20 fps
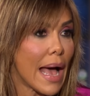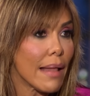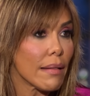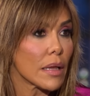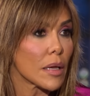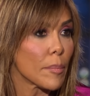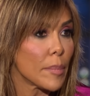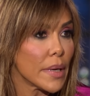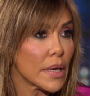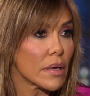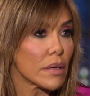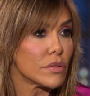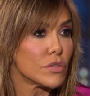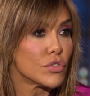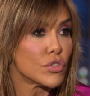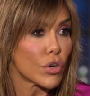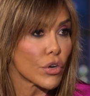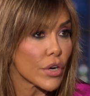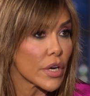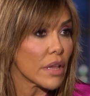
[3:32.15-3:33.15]
Alec being a
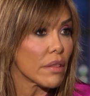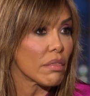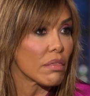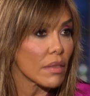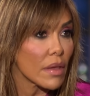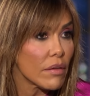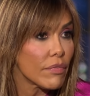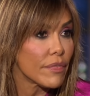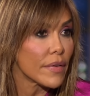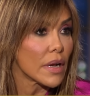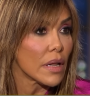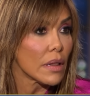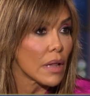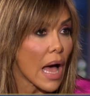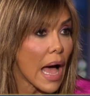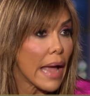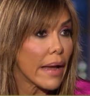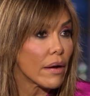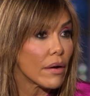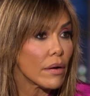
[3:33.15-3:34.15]
dirty thief and a
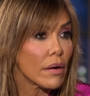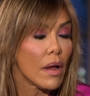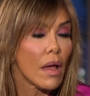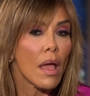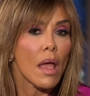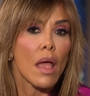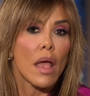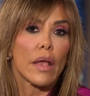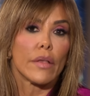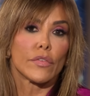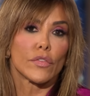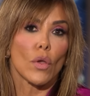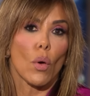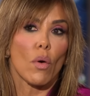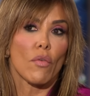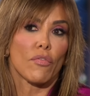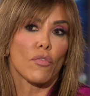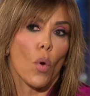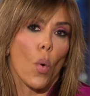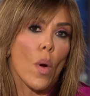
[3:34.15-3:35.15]
liar. And so,
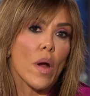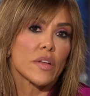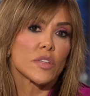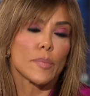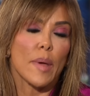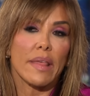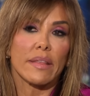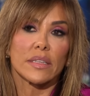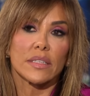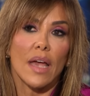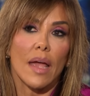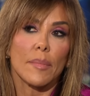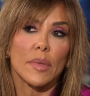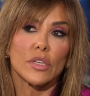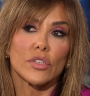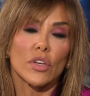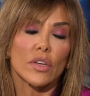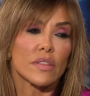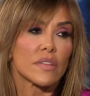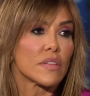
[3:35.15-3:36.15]
of course, by the time he
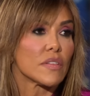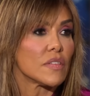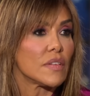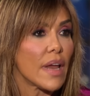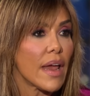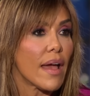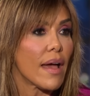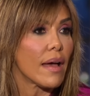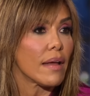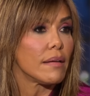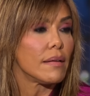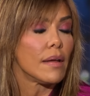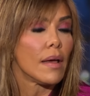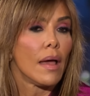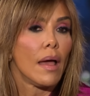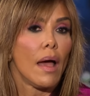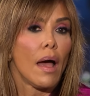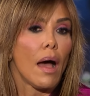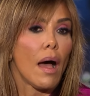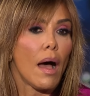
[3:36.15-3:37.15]
took the stand,
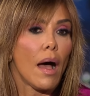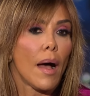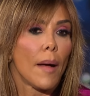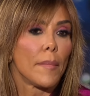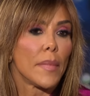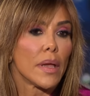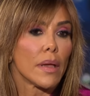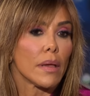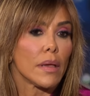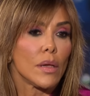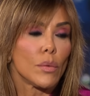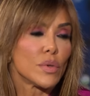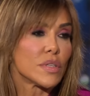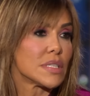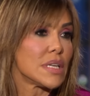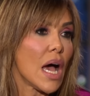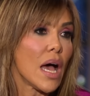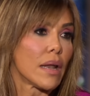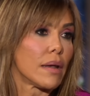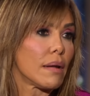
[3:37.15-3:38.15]
he was
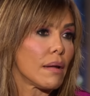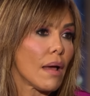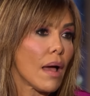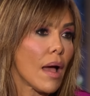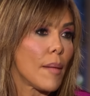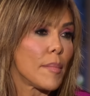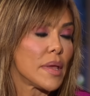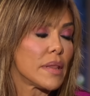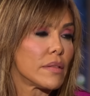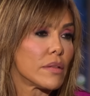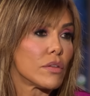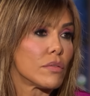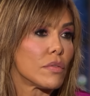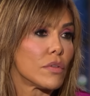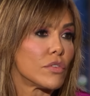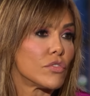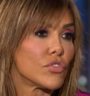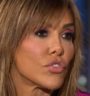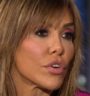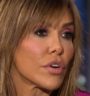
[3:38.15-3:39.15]
done. I mean,
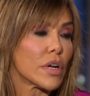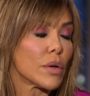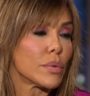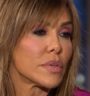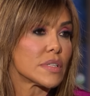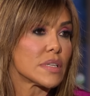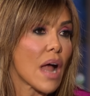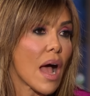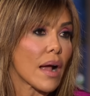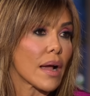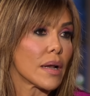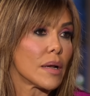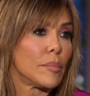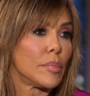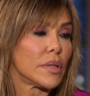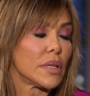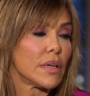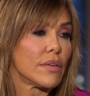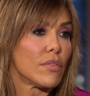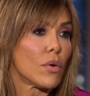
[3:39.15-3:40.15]
the jury was not going to
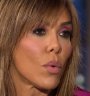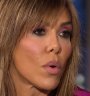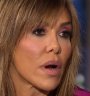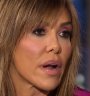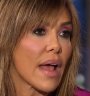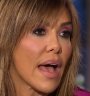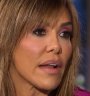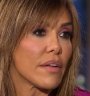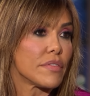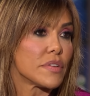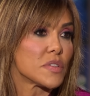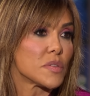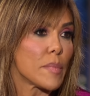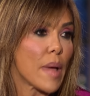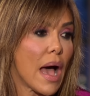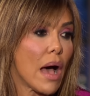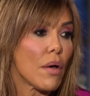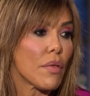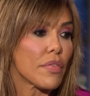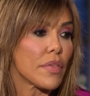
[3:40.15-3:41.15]
believe a word out of his
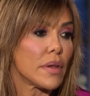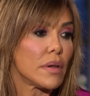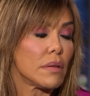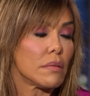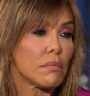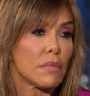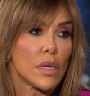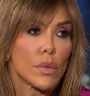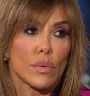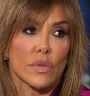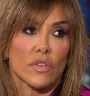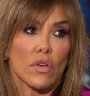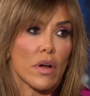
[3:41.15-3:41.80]
mouth, and he was